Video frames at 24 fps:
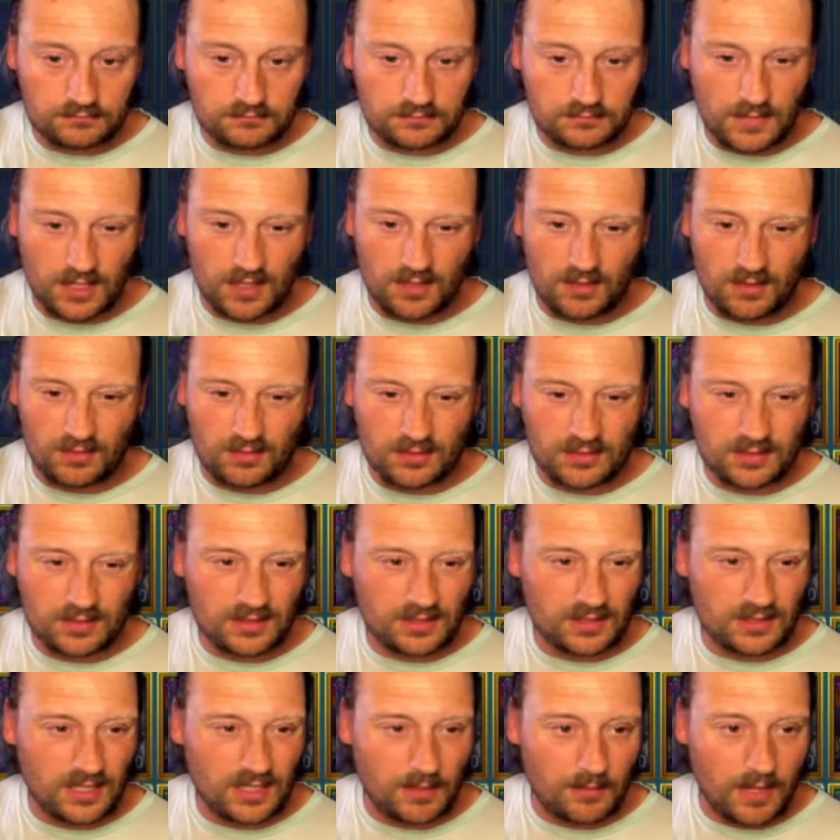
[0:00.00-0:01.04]
Oh,
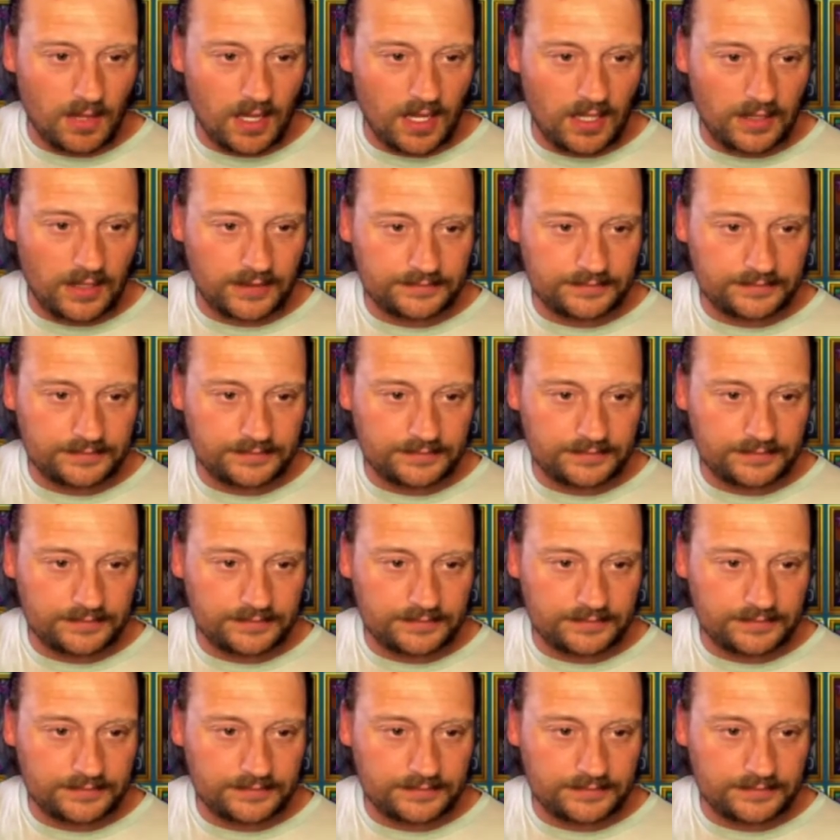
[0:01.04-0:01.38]
come on.